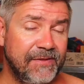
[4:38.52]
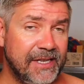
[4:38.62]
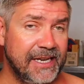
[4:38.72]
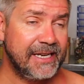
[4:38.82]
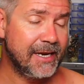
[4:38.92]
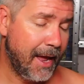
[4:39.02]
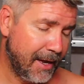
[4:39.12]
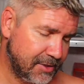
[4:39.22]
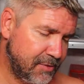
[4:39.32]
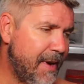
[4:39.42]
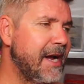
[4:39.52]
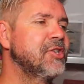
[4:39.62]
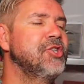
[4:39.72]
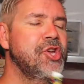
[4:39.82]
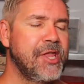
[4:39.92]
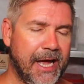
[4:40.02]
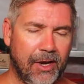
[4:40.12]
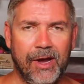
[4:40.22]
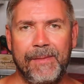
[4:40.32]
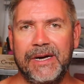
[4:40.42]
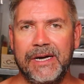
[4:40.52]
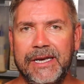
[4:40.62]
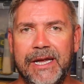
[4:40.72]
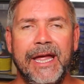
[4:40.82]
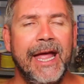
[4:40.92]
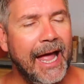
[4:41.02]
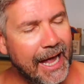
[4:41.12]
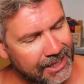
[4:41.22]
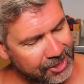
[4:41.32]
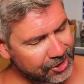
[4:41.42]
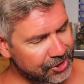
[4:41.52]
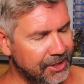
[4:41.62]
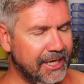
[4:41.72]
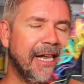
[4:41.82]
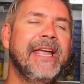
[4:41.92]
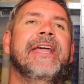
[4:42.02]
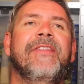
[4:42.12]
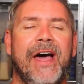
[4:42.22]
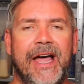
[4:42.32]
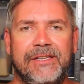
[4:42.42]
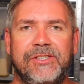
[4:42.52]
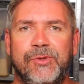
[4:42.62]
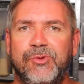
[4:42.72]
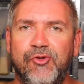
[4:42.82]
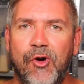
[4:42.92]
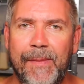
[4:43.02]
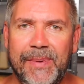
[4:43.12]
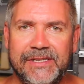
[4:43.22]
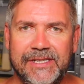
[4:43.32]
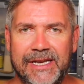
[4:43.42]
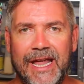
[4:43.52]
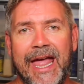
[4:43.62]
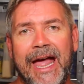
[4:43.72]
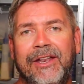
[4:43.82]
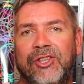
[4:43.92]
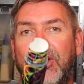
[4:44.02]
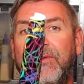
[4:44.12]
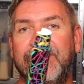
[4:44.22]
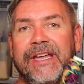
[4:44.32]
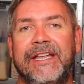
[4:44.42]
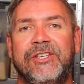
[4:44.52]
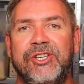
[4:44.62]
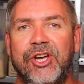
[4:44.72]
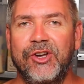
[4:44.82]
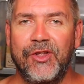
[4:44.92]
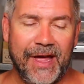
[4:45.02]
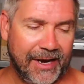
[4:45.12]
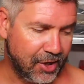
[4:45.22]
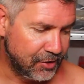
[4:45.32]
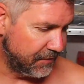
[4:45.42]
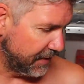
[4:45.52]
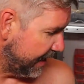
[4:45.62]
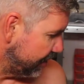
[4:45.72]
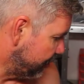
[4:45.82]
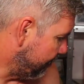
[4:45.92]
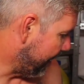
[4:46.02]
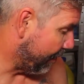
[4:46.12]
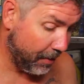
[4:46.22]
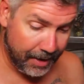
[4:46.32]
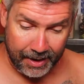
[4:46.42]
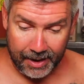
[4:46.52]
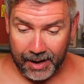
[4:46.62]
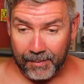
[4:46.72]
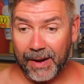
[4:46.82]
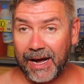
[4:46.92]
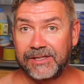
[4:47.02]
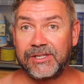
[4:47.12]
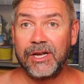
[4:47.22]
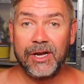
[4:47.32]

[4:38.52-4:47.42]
you did, smash that like button, click that subscribe button, and don't forget to turn on that notification bell. But